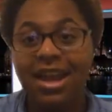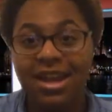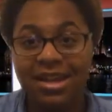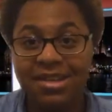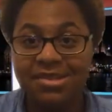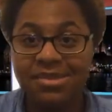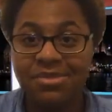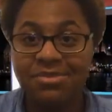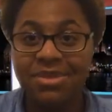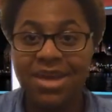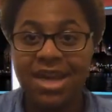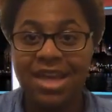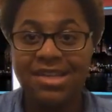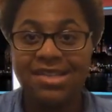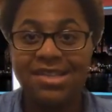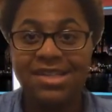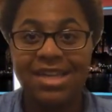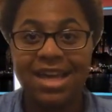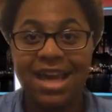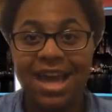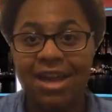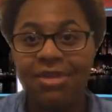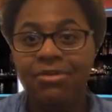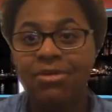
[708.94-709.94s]
It is
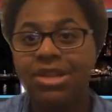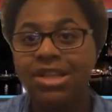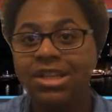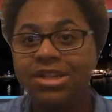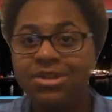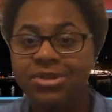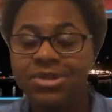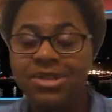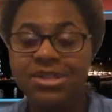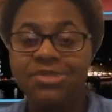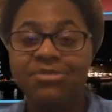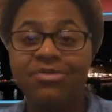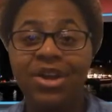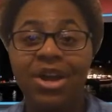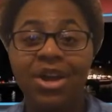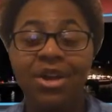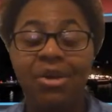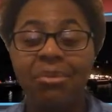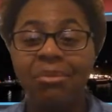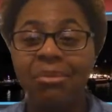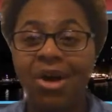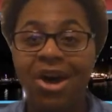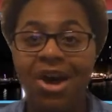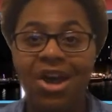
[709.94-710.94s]
amazing. I really do. It's
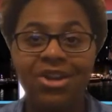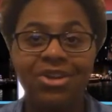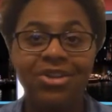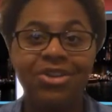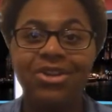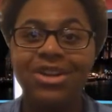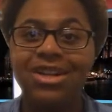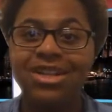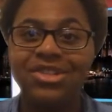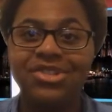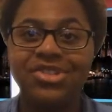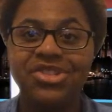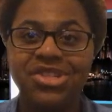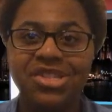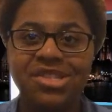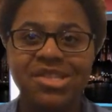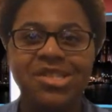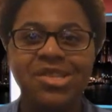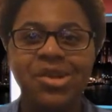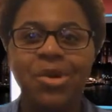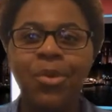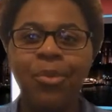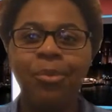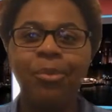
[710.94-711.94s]
very modern. It's
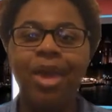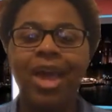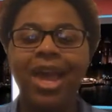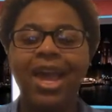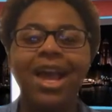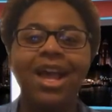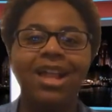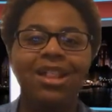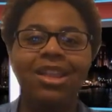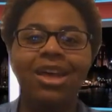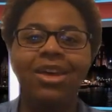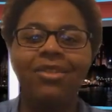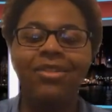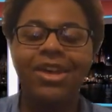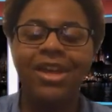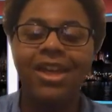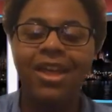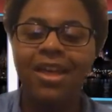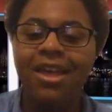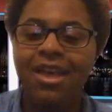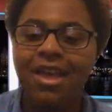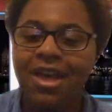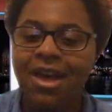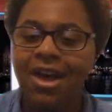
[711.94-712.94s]
just so me. I love
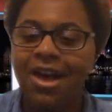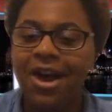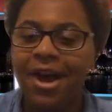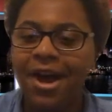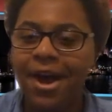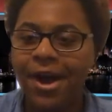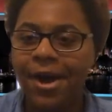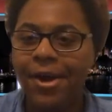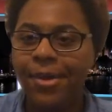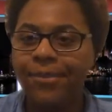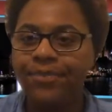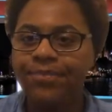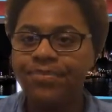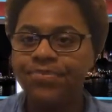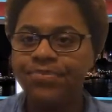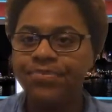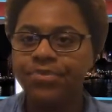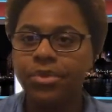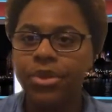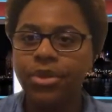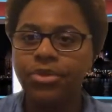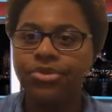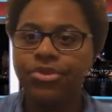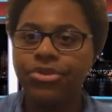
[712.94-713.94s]
it. Um,
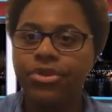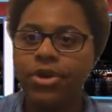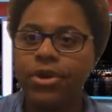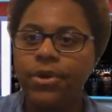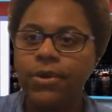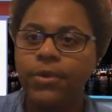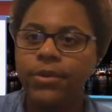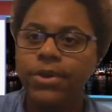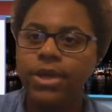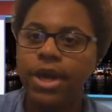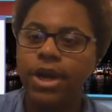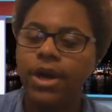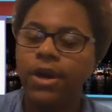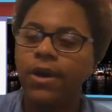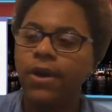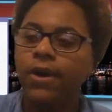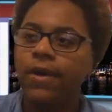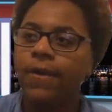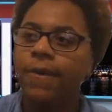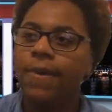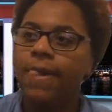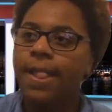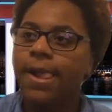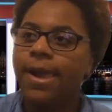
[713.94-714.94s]
so,
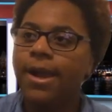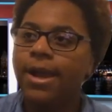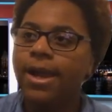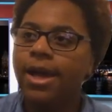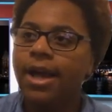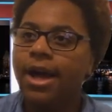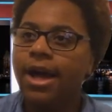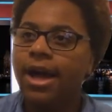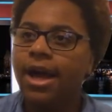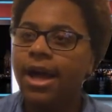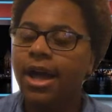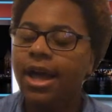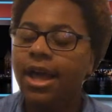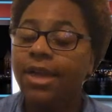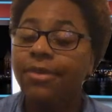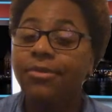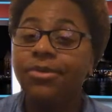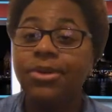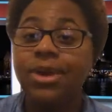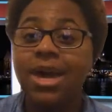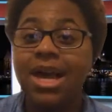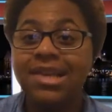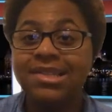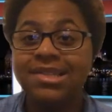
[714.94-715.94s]
y'all, uh,
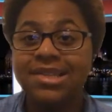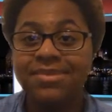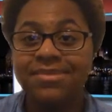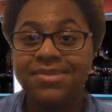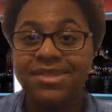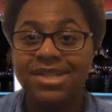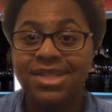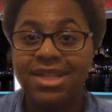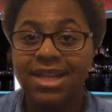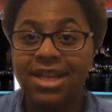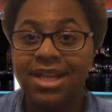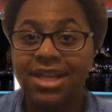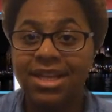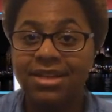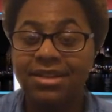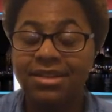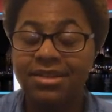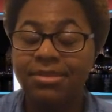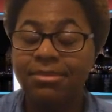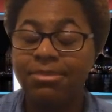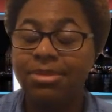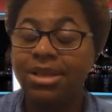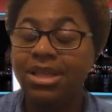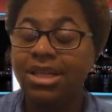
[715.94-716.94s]
if you guys haven't seen it,
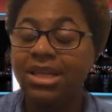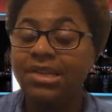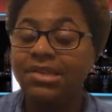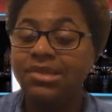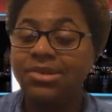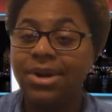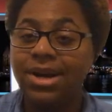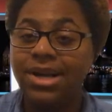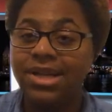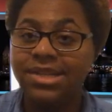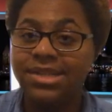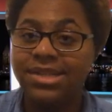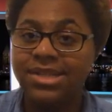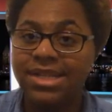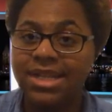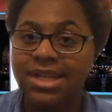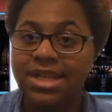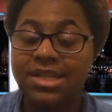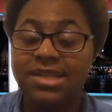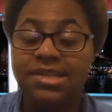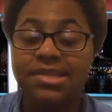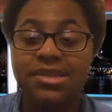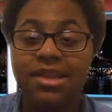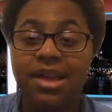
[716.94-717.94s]
please go out and
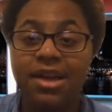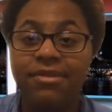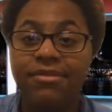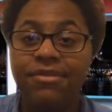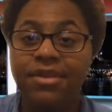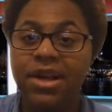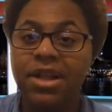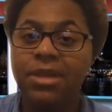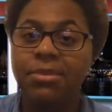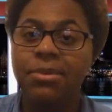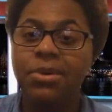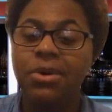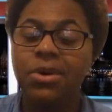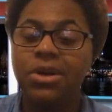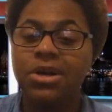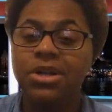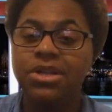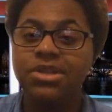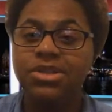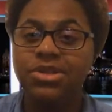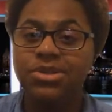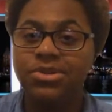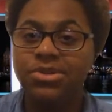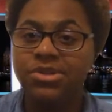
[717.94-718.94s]
see it. It's available
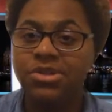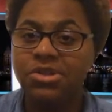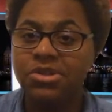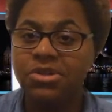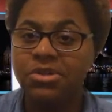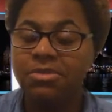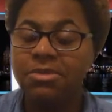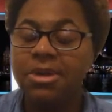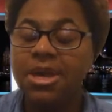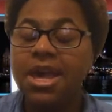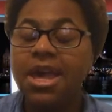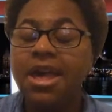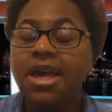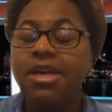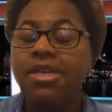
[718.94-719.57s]
on YouTube.